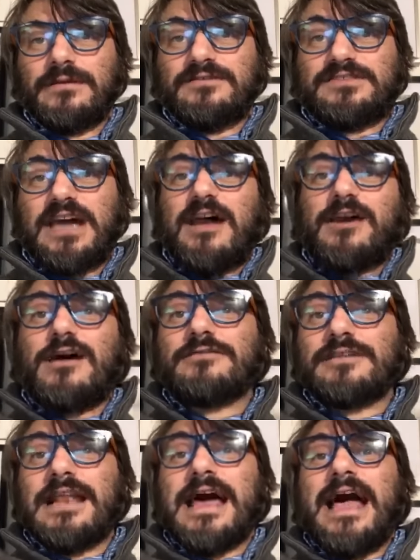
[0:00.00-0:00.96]
Turn on
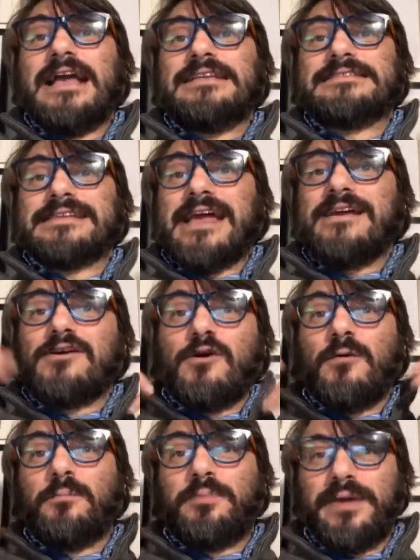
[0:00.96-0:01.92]
the lights and
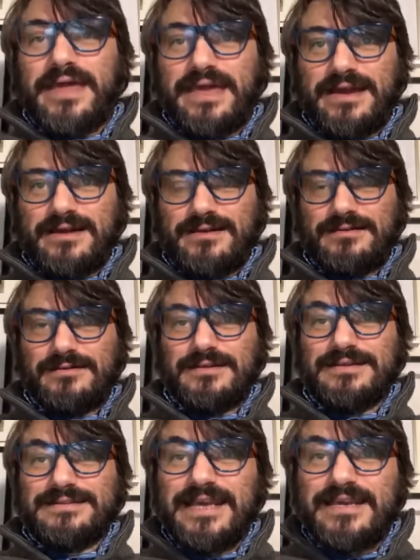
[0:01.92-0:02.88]
compare.
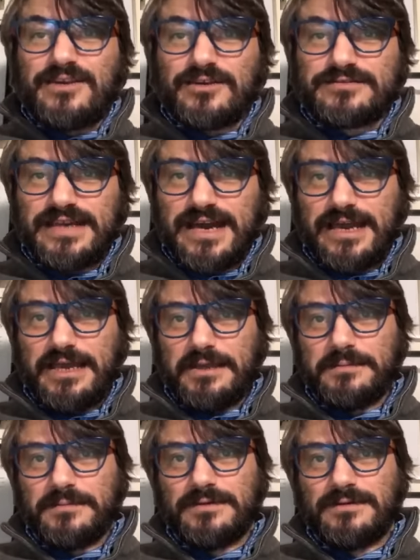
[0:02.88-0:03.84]
Take your
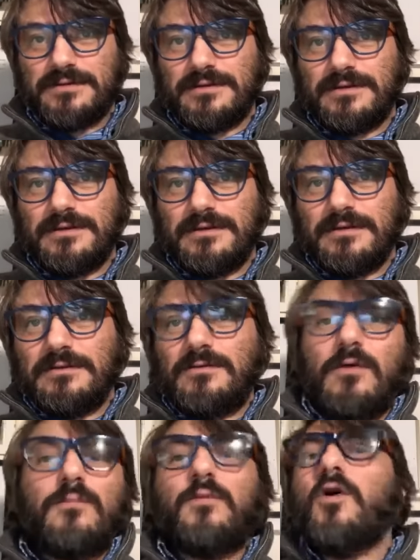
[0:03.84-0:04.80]
time.
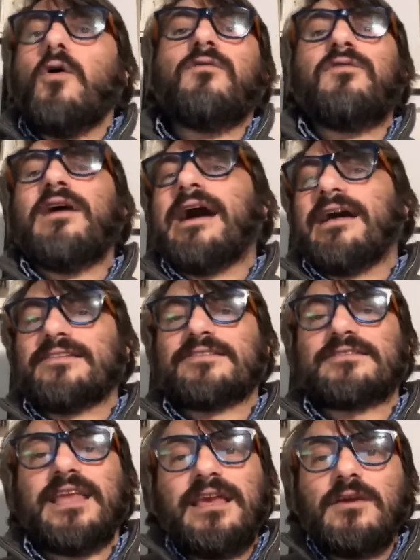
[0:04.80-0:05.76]
Don't go
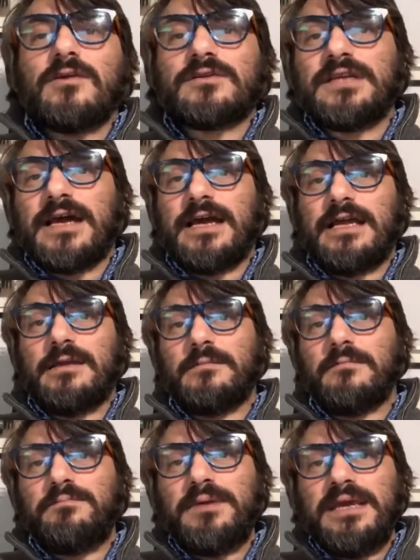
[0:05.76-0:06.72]
fast. Take your time.
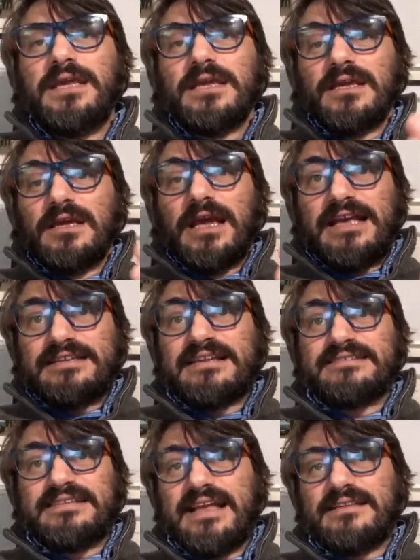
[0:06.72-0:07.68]
Be, as I
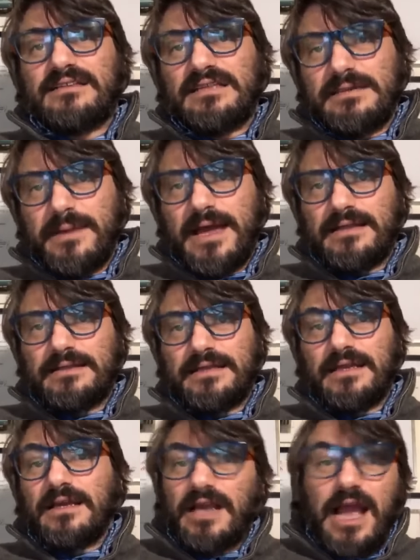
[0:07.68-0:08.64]
said, demanding.